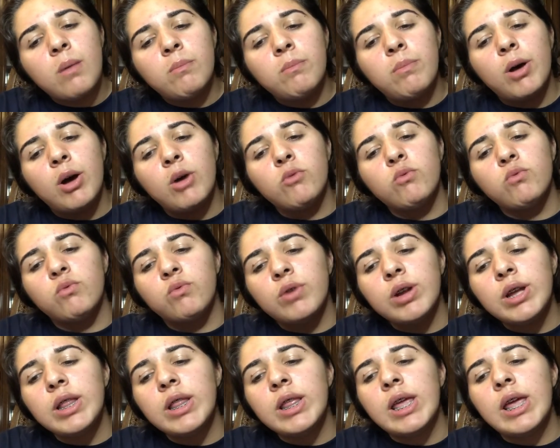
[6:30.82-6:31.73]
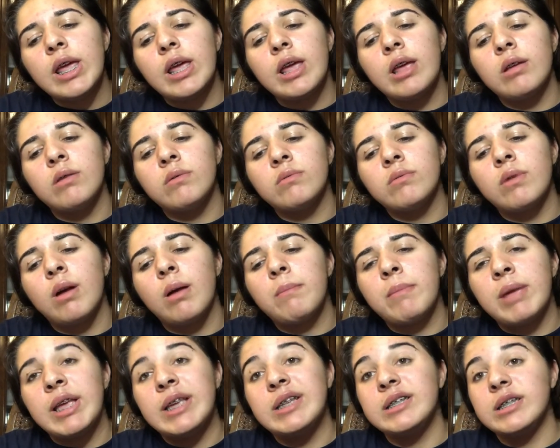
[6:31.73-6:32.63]
but really
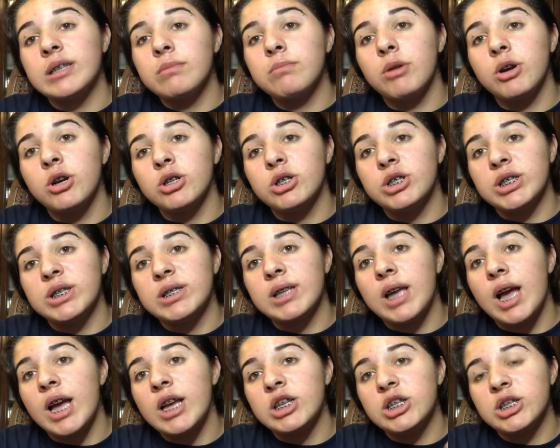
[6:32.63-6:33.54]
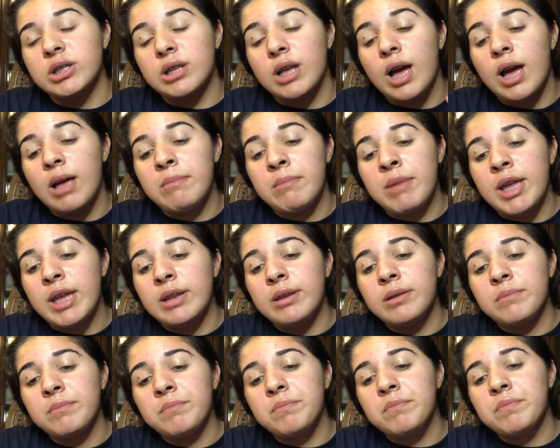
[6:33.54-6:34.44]
amazing purchase I just I
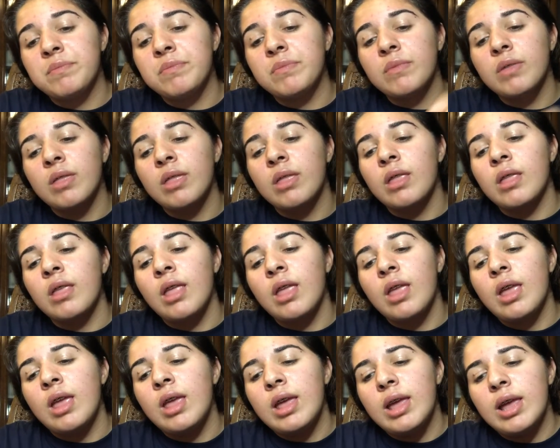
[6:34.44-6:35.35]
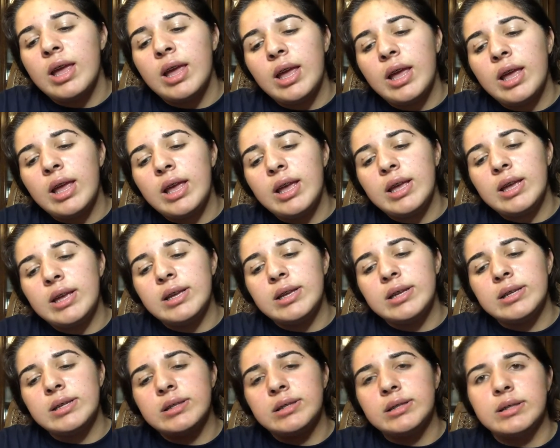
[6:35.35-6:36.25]
made
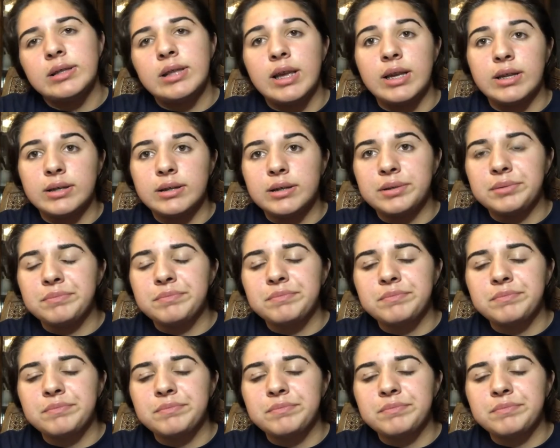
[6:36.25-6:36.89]
is this.